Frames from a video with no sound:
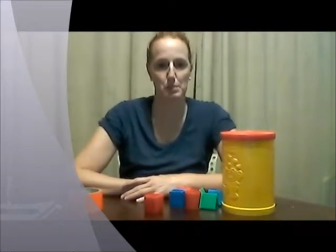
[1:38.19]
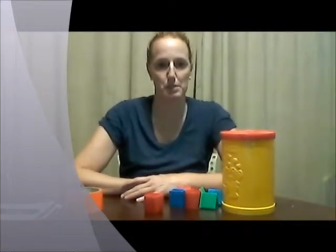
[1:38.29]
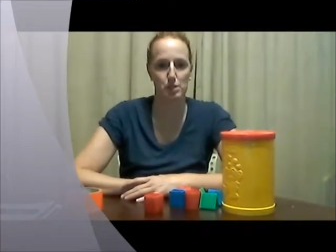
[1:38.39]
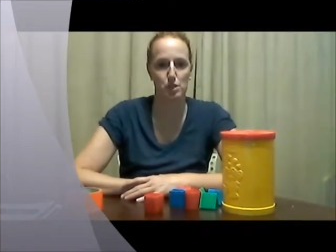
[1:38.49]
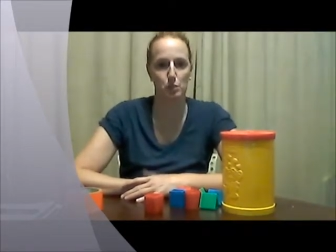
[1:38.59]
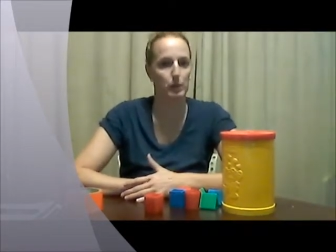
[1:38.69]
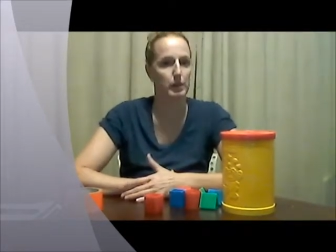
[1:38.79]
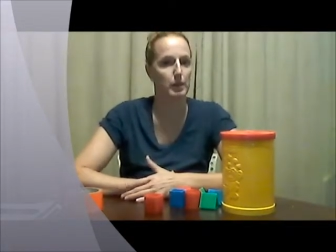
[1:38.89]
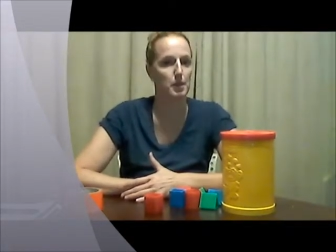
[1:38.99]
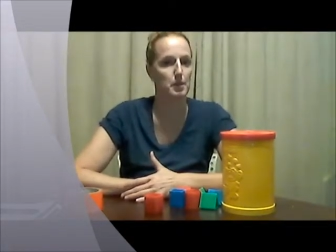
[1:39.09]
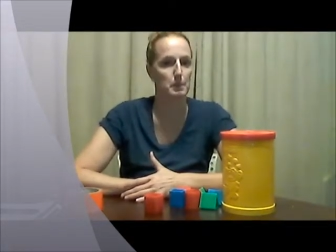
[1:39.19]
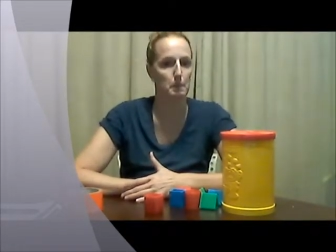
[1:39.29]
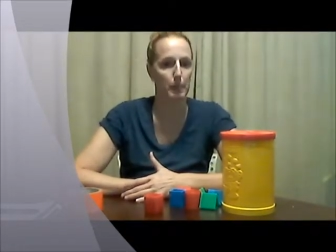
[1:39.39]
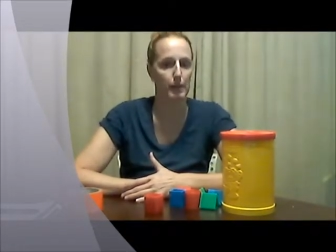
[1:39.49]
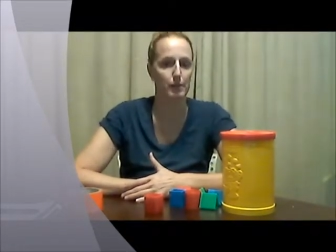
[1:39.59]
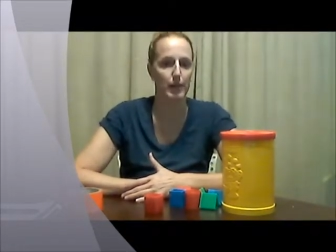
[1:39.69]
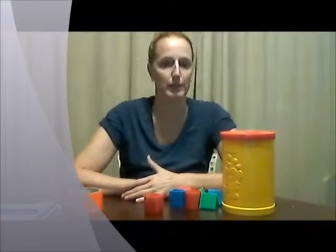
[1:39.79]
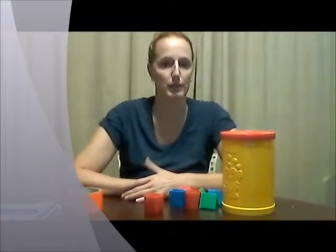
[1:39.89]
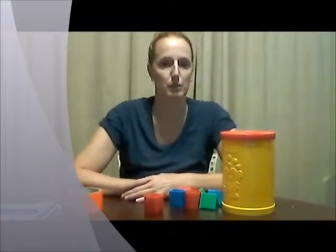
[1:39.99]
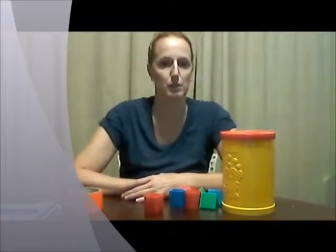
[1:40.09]
position when they're
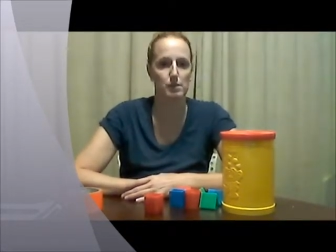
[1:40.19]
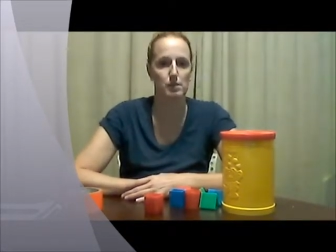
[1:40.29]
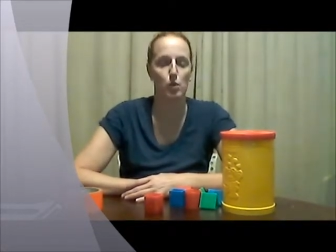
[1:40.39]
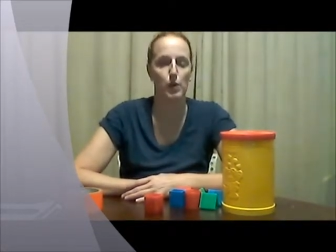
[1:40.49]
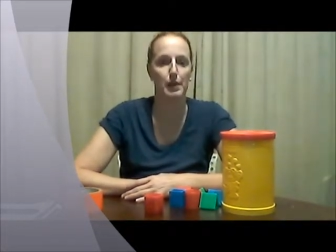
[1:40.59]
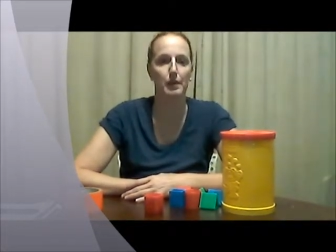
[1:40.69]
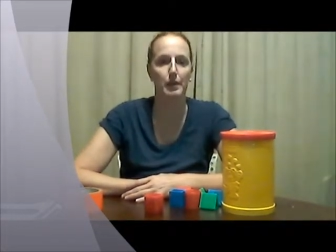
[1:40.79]
interacting with this toy.